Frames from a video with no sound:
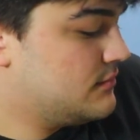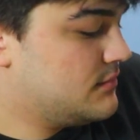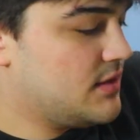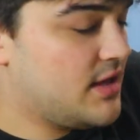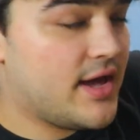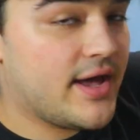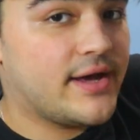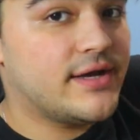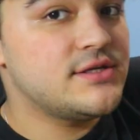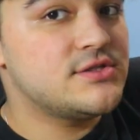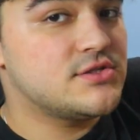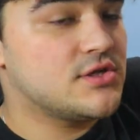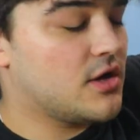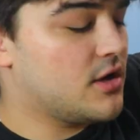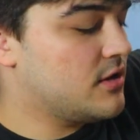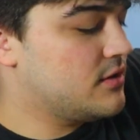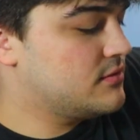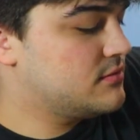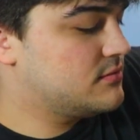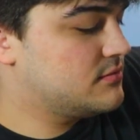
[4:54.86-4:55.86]
Yeah, I
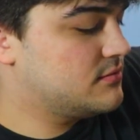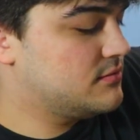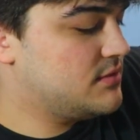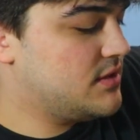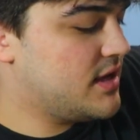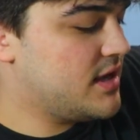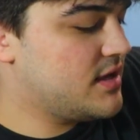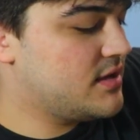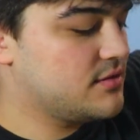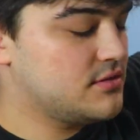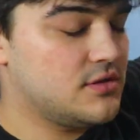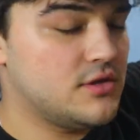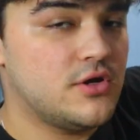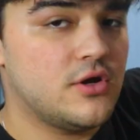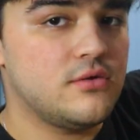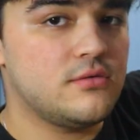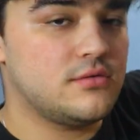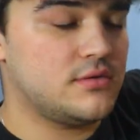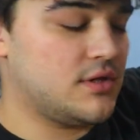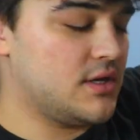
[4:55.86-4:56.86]
saw. Yeah, you
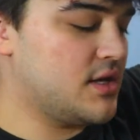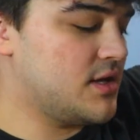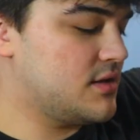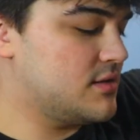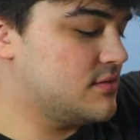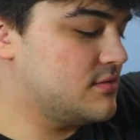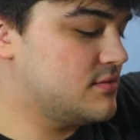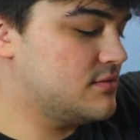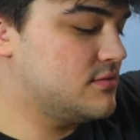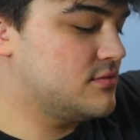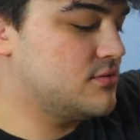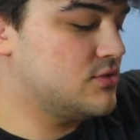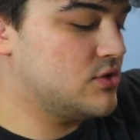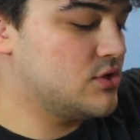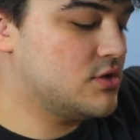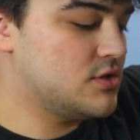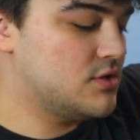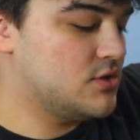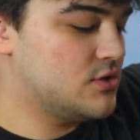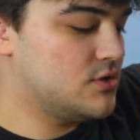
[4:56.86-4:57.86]
don't, yeah.
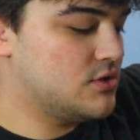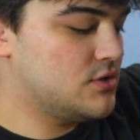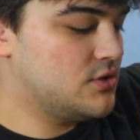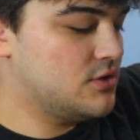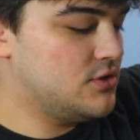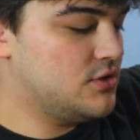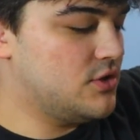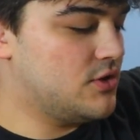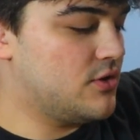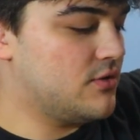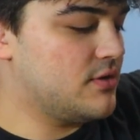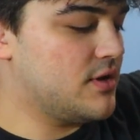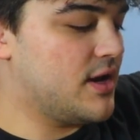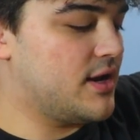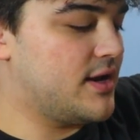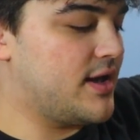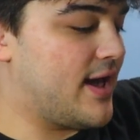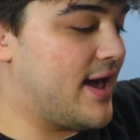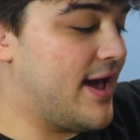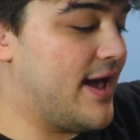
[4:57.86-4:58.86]
You don't
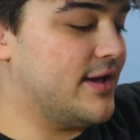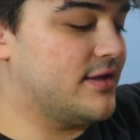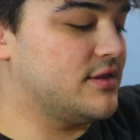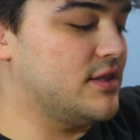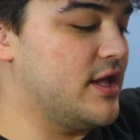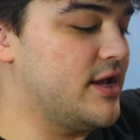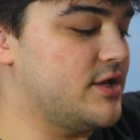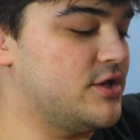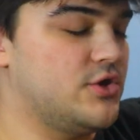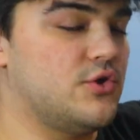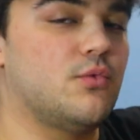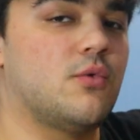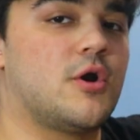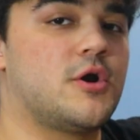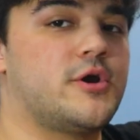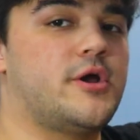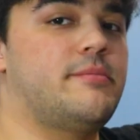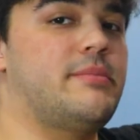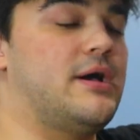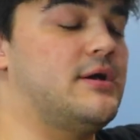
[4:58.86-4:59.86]
gotta act like you
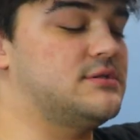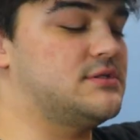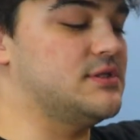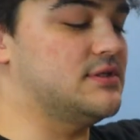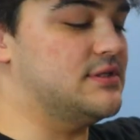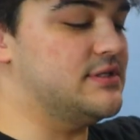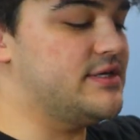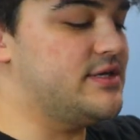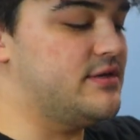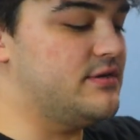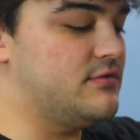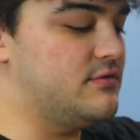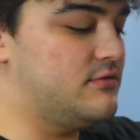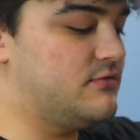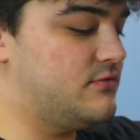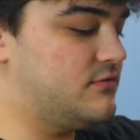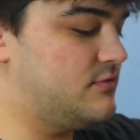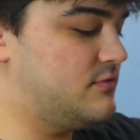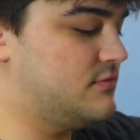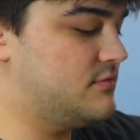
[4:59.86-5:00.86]
weren't about to
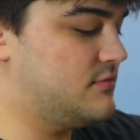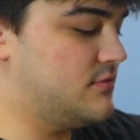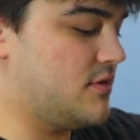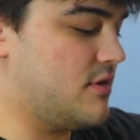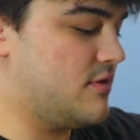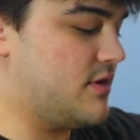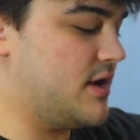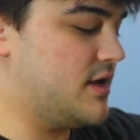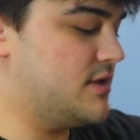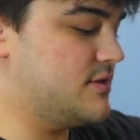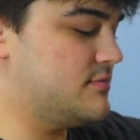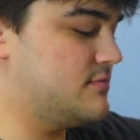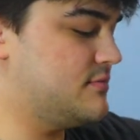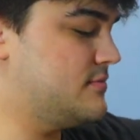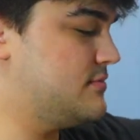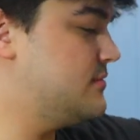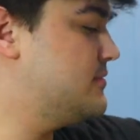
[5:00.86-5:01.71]
leave. All right.